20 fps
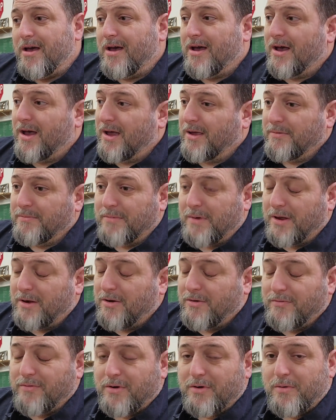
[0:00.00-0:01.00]
I
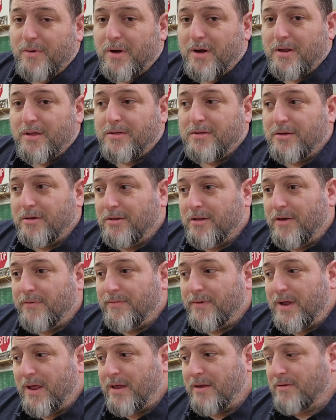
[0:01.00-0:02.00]
know Raquan is still
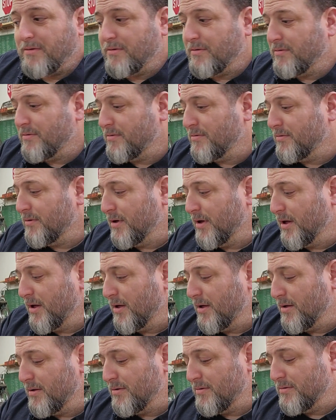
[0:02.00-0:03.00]
loving that
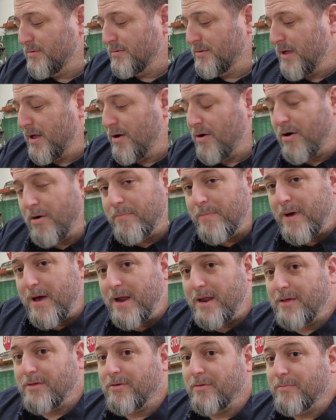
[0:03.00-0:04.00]
hard
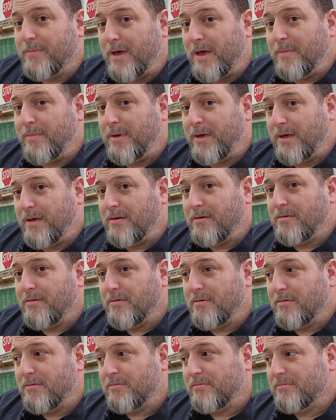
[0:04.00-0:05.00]
body, so maybe,
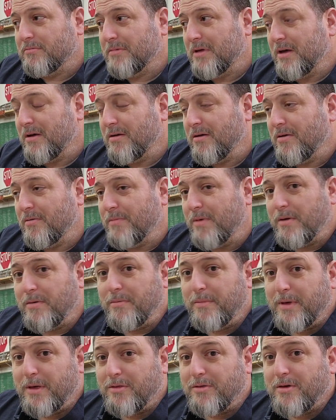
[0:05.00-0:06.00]
I don't know, maybe
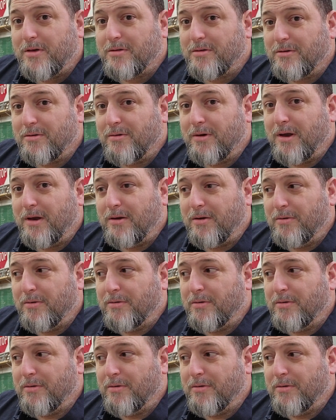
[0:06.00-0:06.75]
me and Justin do need to do a